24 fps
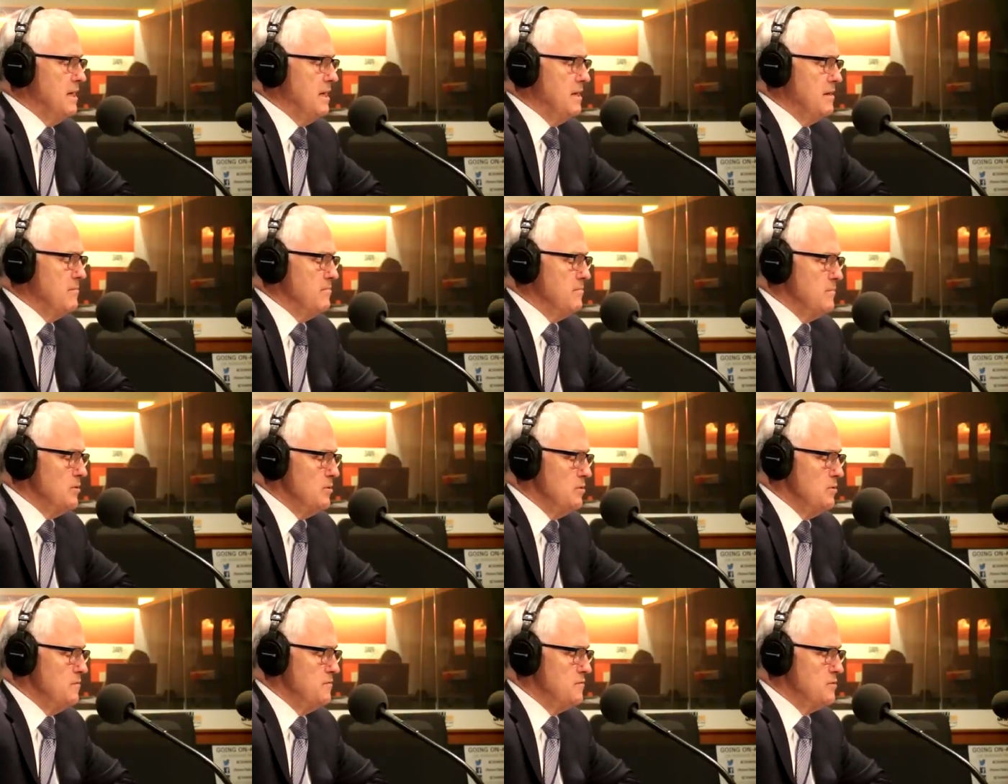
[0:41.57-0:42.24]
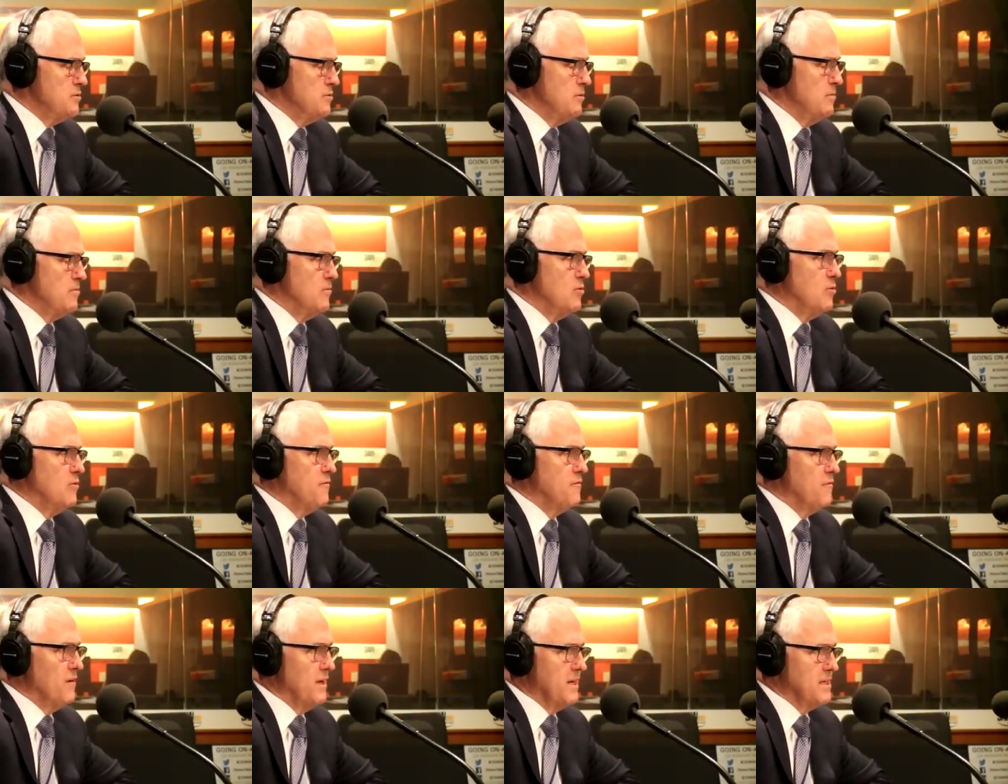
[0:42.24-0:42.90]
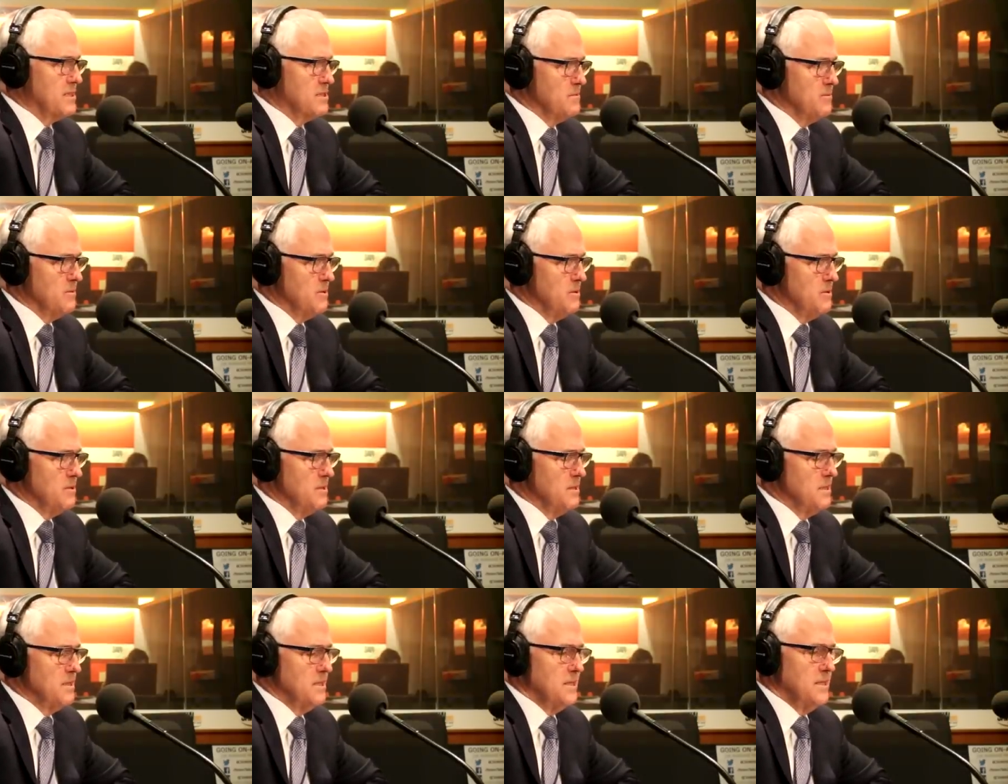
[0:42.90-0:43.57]
a move to a more
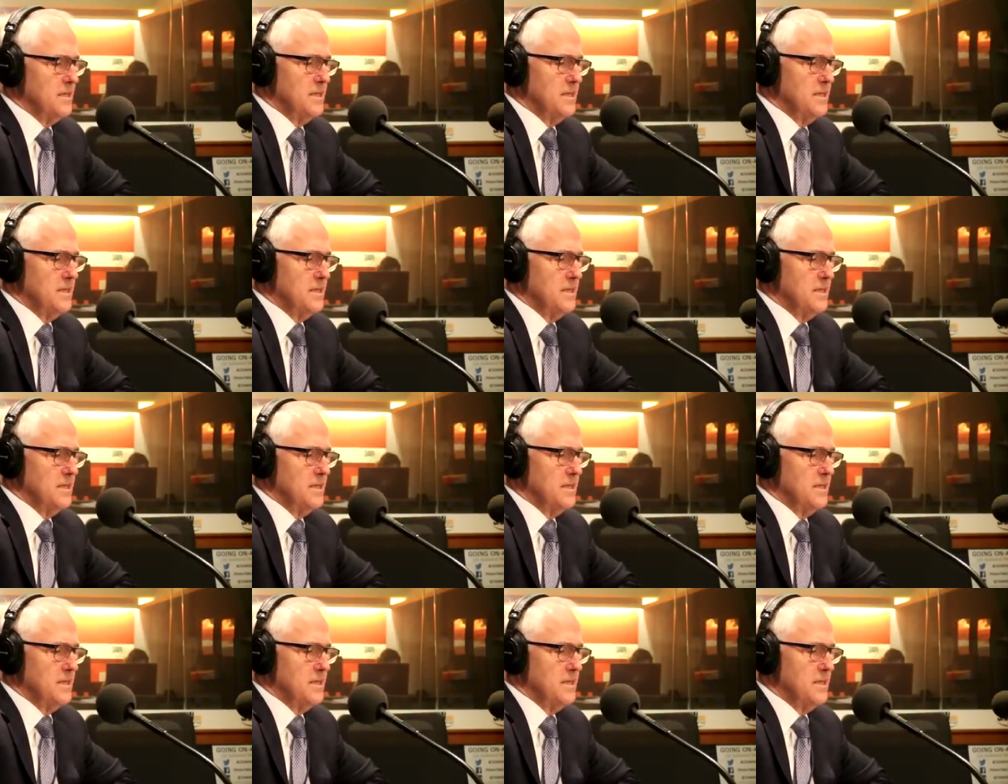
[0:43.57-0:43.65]
flexible,